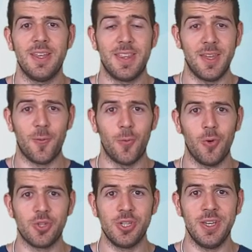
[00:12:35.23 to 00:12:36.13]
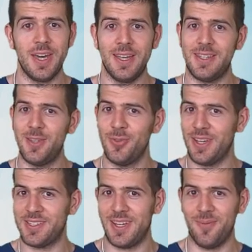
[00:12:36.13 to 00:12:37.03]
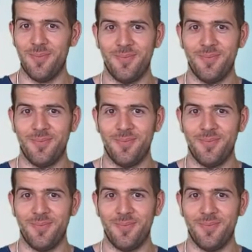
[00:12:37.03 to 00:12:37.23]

Thank you for watching, until next time!